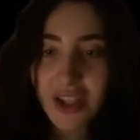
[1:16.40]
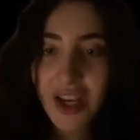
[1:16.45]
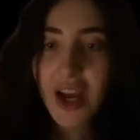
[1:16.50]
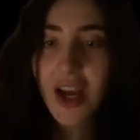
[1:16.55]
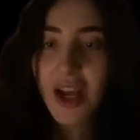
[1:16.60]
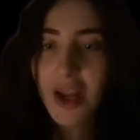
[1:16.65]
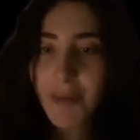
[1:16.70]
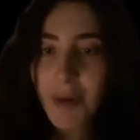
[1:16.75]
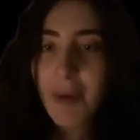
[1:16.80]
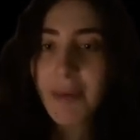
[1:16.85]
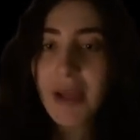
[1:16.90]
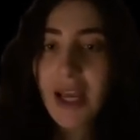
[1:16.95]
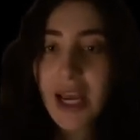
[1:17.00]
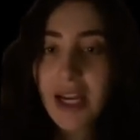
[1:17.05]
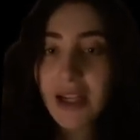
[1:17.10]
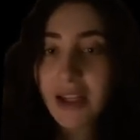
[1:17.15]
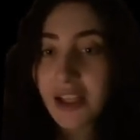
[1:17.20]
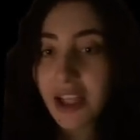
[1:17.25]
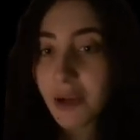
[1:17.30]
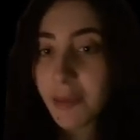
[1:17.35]
He probably had
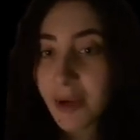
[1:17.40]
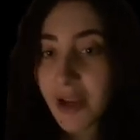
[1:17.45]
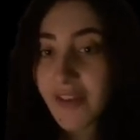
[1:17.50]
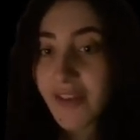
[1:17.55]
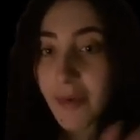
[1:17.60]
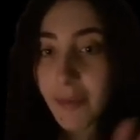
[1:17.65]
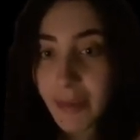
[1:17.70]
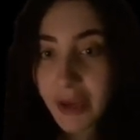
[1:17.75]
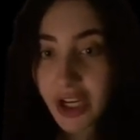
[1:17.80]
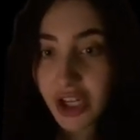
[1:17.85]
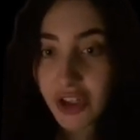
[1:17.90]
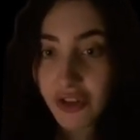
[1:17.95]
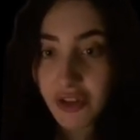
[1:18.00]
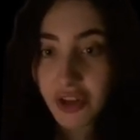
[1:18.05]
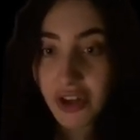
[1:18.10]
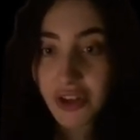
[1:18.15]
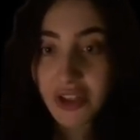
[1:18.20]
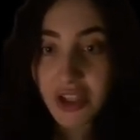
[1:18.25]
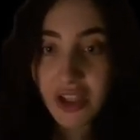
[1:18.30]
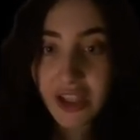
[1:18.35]
a little bit of a bigger
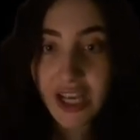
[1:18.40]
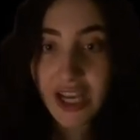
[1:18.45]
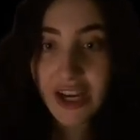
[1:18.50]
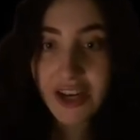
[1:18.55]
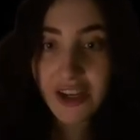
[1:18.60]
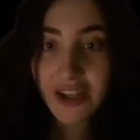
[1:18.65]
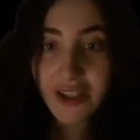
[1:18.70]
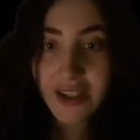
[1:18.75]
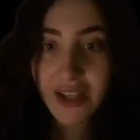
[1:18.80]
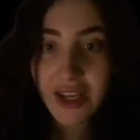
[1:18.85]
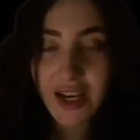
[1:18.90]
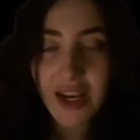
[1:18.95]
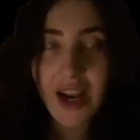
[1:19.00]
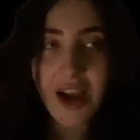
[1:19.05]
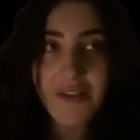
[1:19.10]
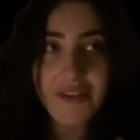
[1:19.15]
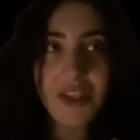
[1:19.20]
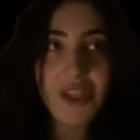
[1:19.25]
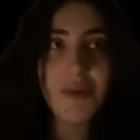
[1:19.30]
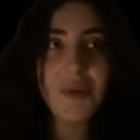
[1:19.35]
role in the Lakers, and it
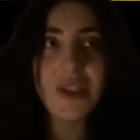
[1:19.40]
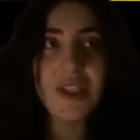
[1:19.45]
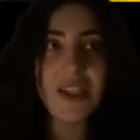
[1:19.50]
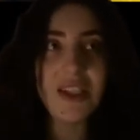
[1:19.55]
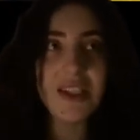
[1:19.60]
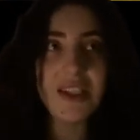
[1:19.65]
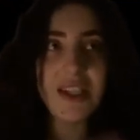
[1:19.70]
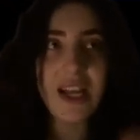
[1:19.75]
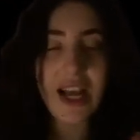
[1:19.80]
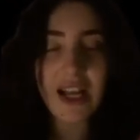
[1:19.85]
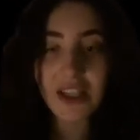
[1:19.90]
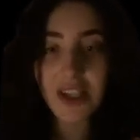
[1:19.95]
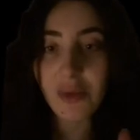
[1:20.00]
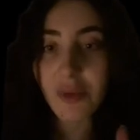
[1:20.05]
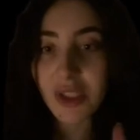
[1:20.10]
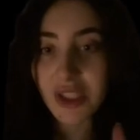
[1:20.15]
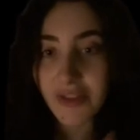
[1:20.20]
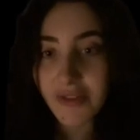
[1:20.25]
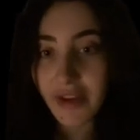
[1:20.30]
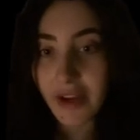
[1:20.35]
obviously wasn't exactly
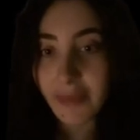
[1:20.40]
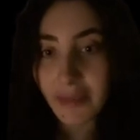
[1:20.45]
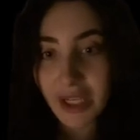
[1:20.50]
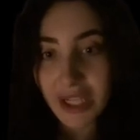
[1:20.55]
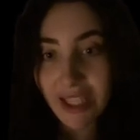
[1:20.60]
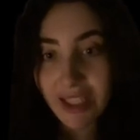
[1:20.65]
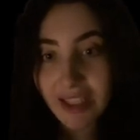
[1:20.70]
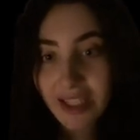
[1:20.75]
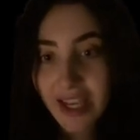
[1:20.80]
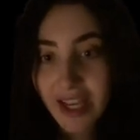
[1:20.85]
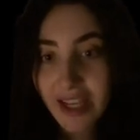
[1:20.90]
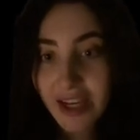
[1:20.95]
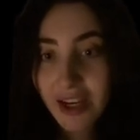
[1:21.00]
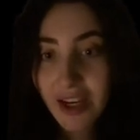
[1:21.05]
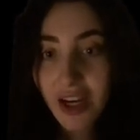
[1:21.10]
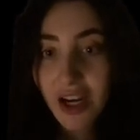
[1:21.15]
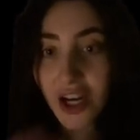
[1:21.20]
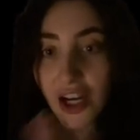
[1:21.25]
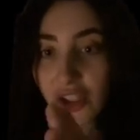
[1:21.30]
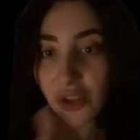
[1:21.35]
what JaVale McGee did
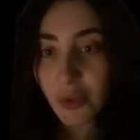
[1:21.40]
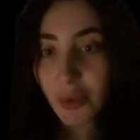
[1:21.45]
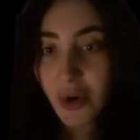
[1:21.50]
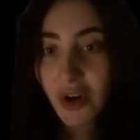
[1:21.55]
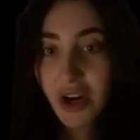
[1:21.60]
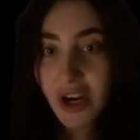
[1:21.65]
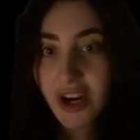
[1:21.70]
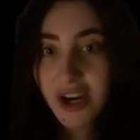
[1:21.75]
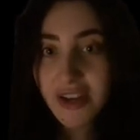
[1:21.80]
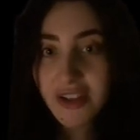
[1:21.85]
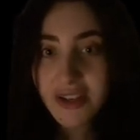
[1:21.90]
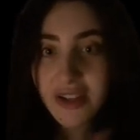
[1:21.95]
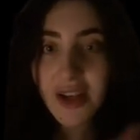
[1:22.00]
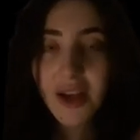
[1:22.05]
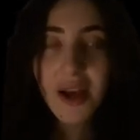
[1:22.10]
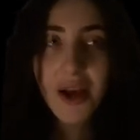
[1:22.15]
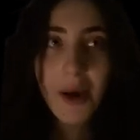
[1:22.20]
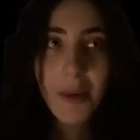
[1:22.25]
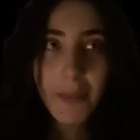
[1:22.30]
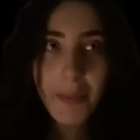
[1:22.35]
on the Warriors,
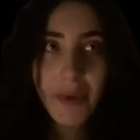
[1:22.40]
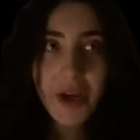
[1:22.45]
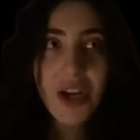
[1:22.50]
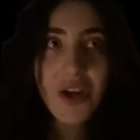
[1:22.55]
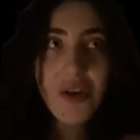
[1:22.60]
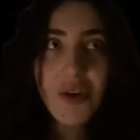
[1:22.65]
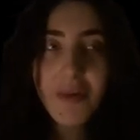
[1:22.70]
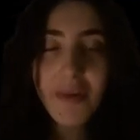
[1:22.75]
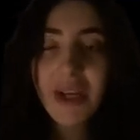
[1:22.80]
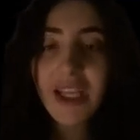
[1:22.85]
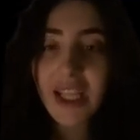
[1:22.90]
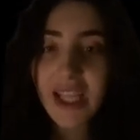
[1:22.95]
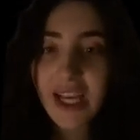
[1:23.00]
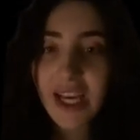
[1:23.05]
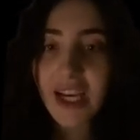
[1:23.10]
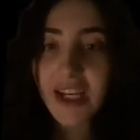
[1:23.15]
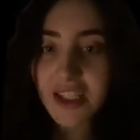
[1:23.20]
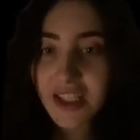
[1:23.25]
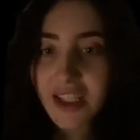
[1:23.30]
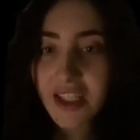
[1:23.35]
but it would be like
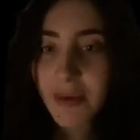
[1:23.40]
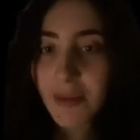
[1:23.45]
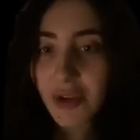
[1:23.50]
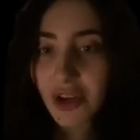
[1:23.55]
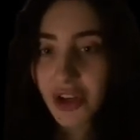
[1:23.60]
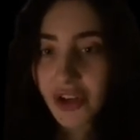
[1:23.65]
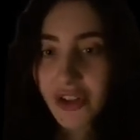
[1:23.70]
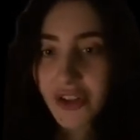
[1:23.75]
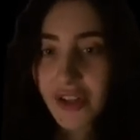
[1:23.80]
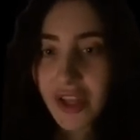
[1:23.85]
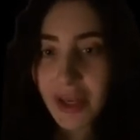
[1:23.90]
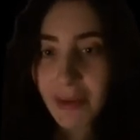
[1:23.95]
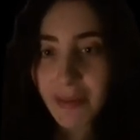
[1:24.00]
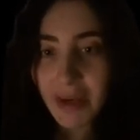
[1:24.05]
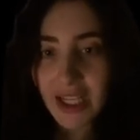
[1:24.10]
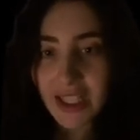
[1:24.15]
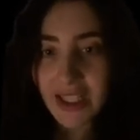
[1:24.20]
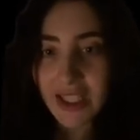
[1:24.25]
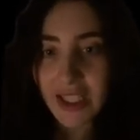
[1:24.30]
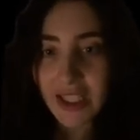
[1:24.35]
a similar thing
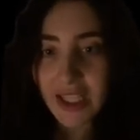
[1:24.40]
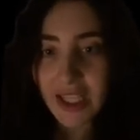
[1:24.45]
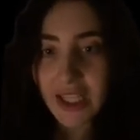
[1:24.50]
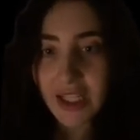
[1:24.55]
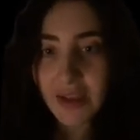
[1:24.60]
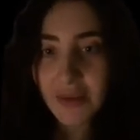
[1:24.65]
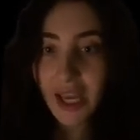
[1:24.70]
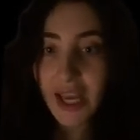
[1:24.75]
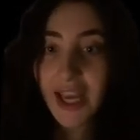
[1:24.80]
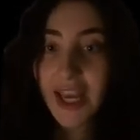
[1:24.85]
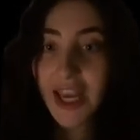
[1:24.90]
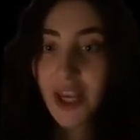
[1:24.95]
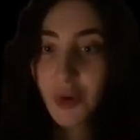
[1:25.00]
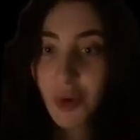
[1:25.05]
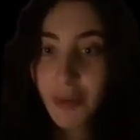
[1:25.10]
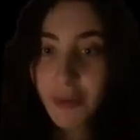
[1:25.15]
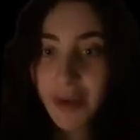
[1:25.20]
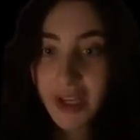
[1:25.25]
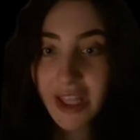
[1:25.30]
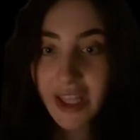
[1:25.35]
basically. He
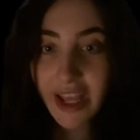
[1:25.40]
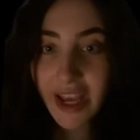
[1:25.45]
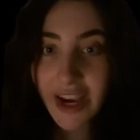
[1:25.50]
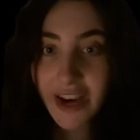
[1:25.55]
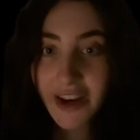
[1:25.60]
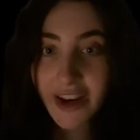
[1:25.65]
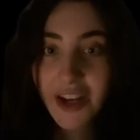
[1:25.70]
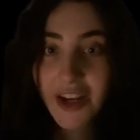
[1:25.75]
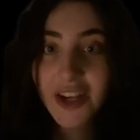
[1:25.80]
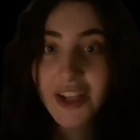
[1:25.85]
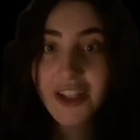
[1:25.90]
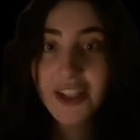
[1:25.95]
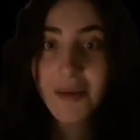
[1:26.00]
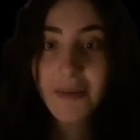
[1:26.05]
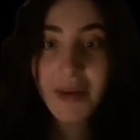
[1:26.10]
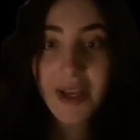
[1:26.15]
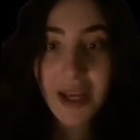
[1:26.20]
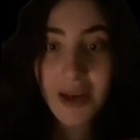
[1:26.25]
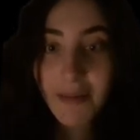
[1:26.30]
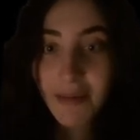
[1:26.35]
would be there to
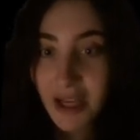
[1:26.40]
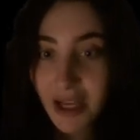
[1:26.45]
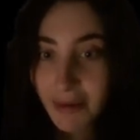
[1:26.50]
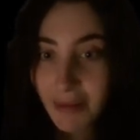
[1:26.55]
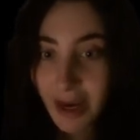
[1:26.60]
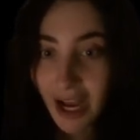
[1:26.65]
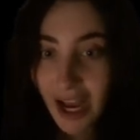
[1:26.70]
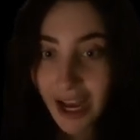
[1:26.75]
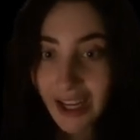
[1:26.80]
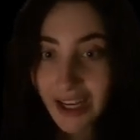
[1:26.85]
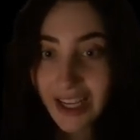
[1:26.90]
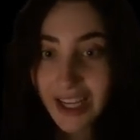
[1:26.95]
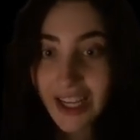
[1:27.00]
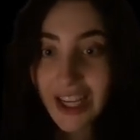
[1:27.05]
be a big body,